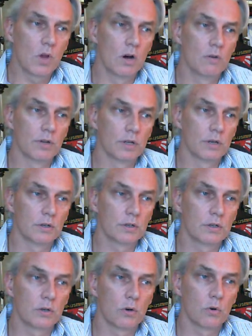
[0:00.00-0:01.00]
over the
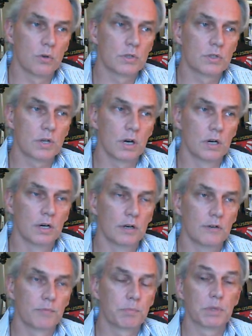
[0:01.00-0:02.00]
course
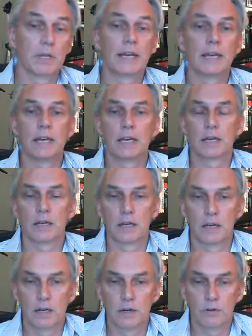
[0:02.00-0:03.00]
of playing
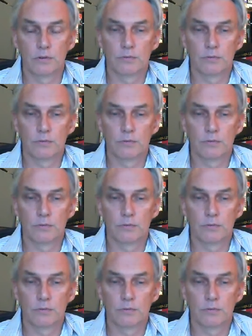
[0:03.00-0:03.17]
uh,